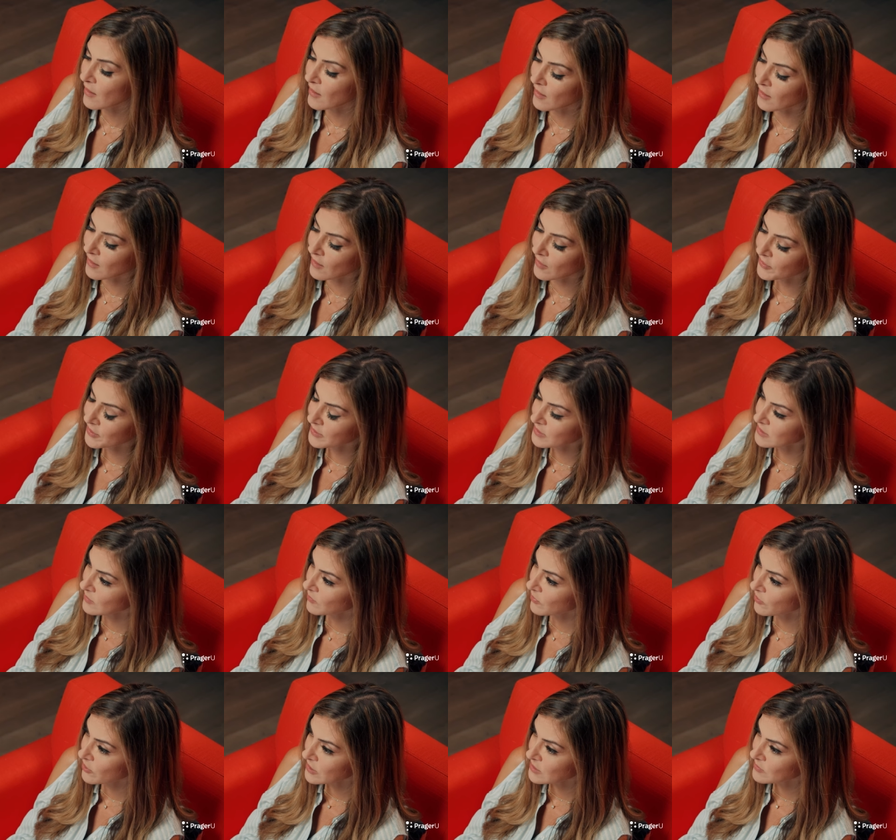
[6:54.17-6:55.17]
that
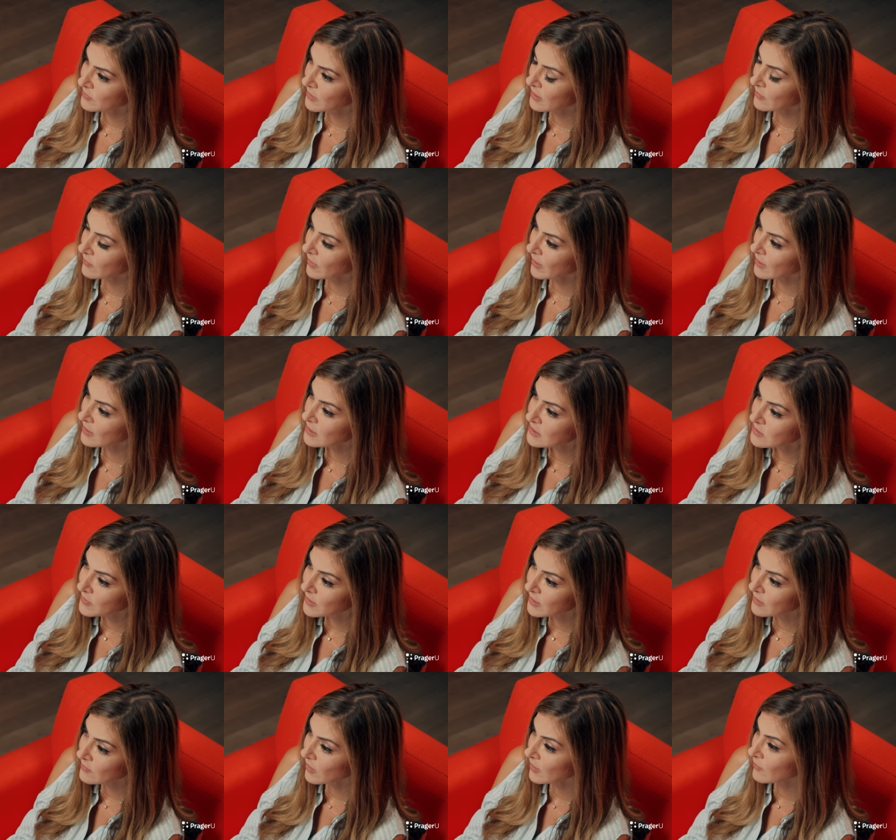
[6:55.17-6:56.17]
supports me, my
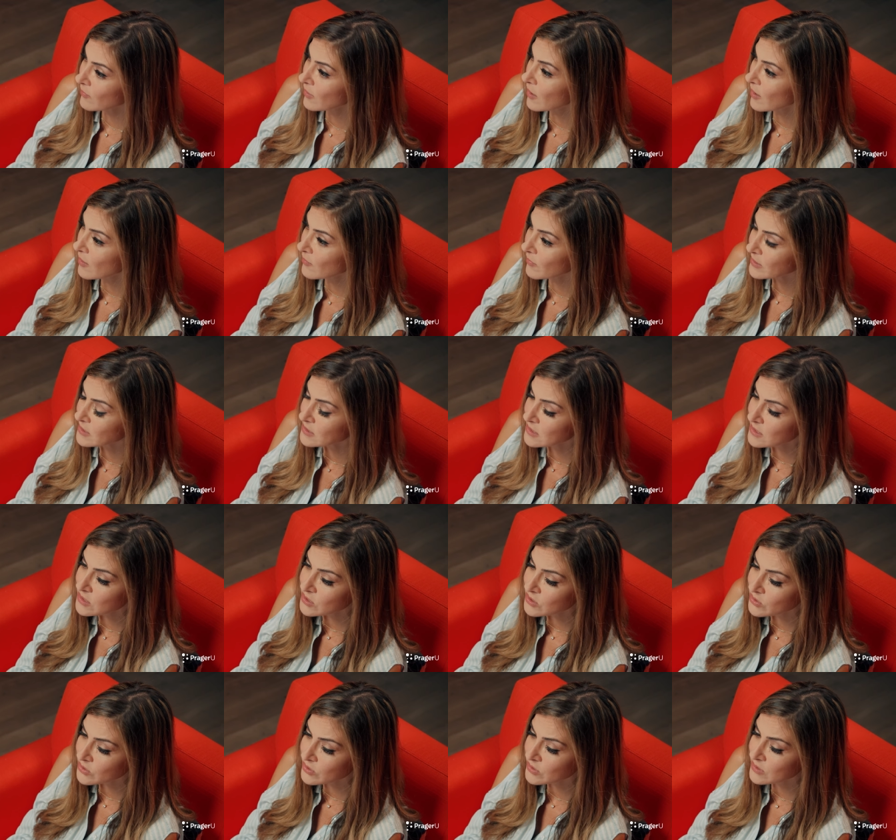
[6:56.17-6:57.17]
husband, my mom, my
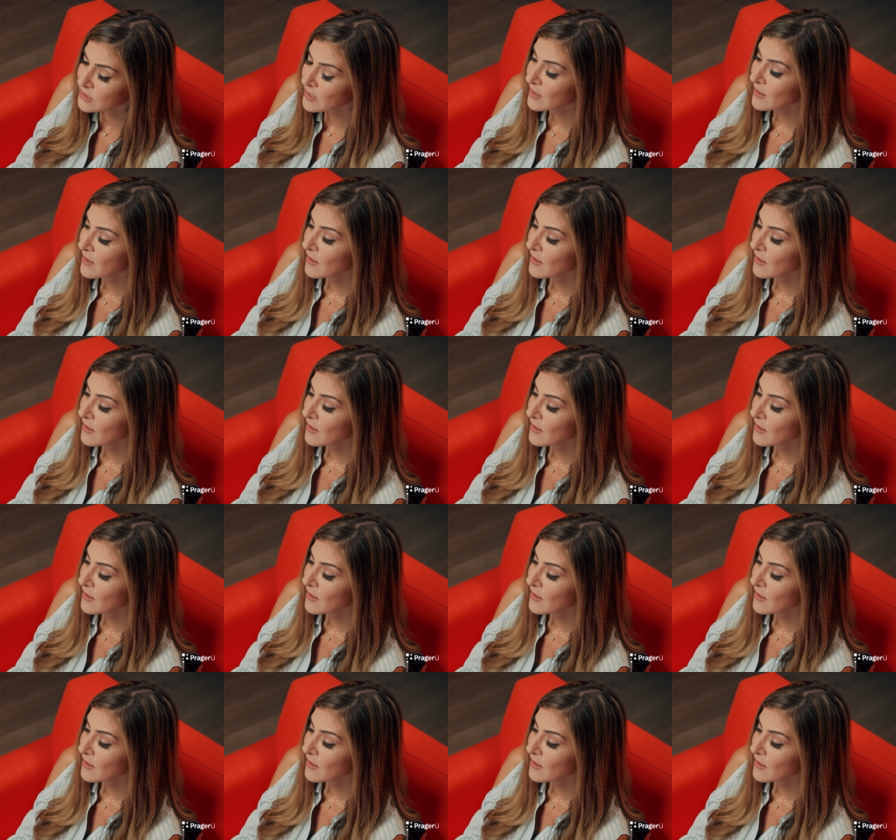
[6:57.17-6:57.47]
sisters.